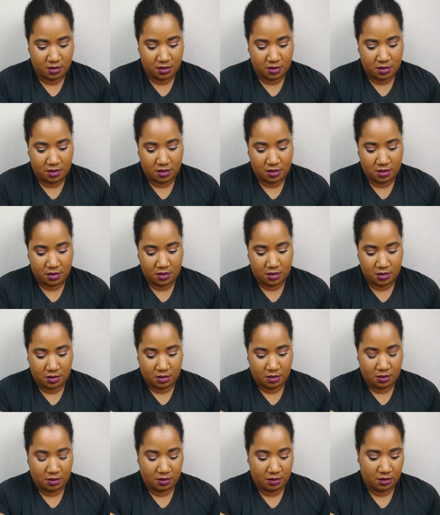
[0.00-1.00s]

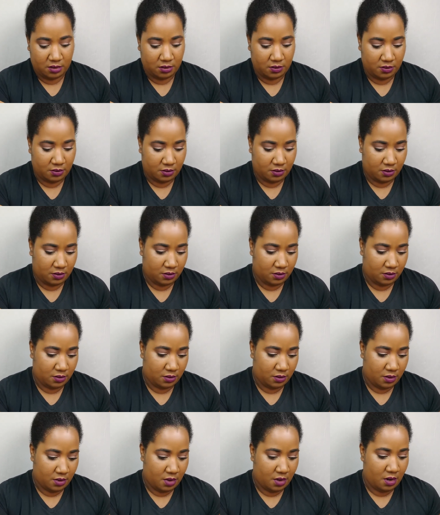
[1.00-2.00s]

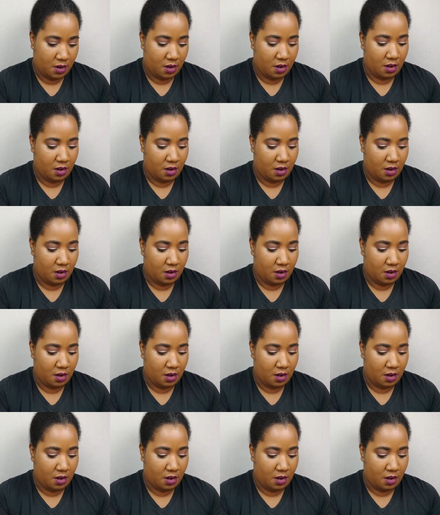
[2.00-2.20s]
[no speech]